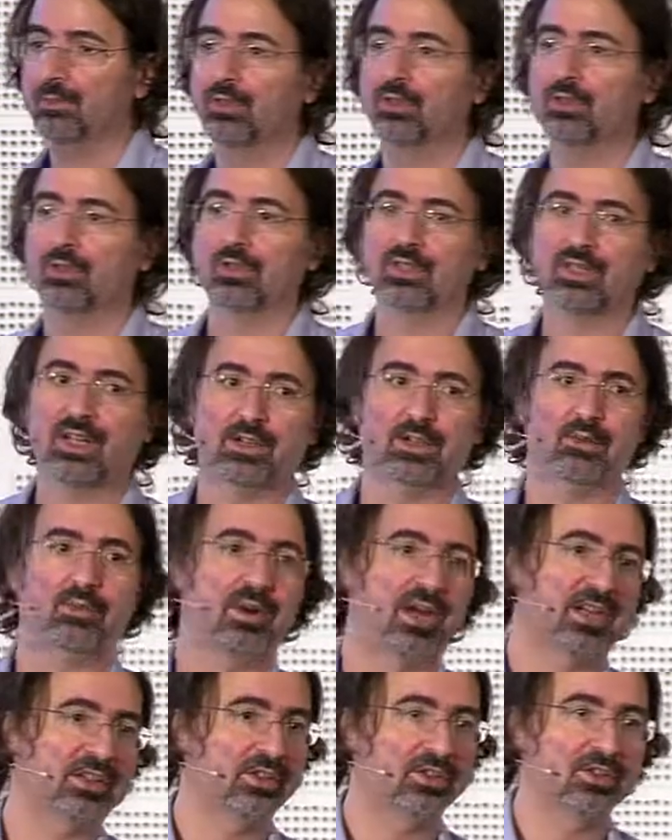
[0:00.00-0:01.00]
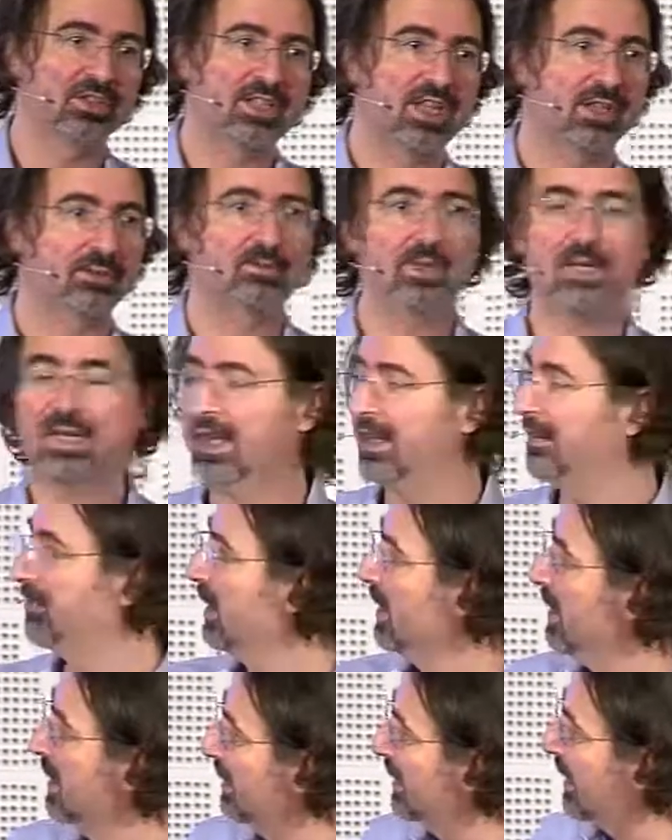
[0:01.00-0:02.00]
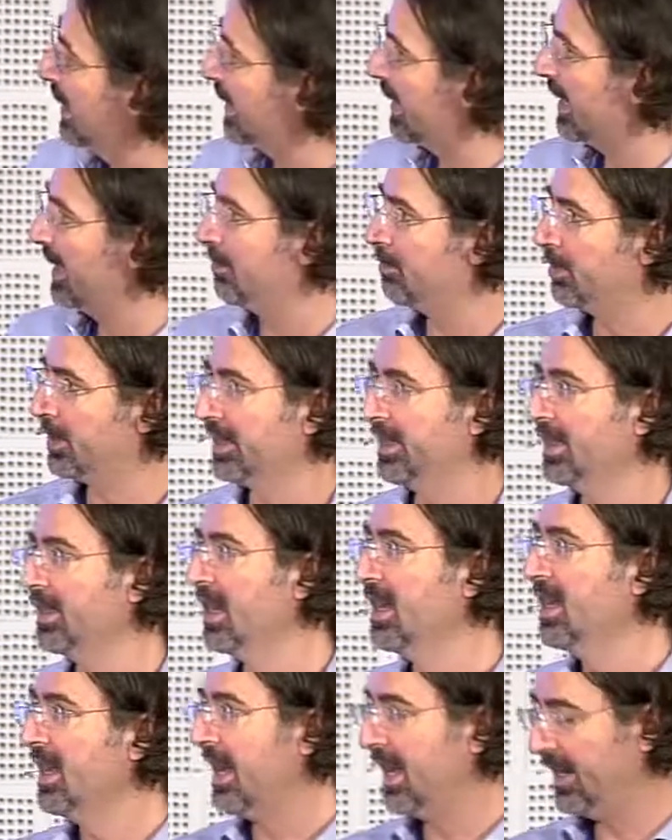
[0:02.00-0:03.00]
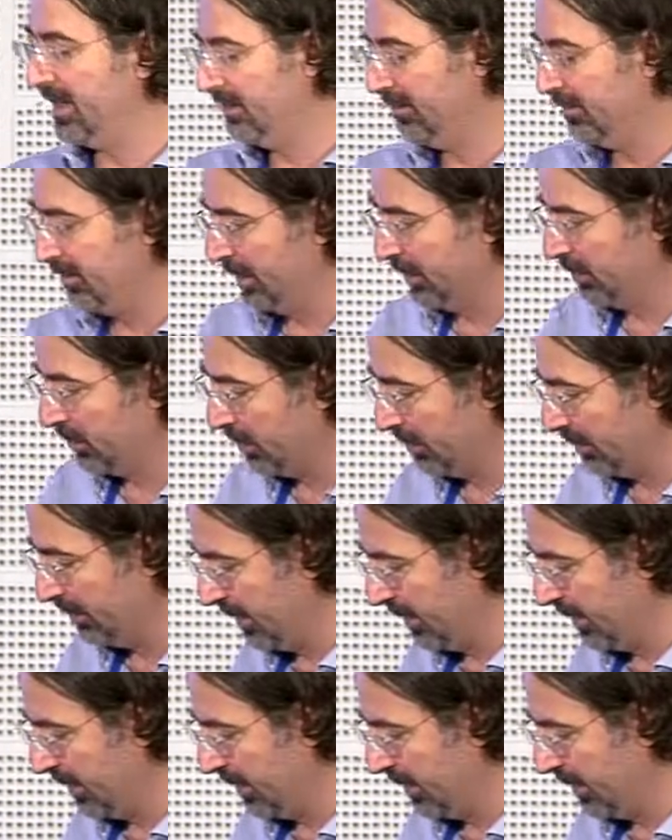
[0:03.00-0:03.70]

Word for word: gold nanoparticles that behave like heparin, and in vitro they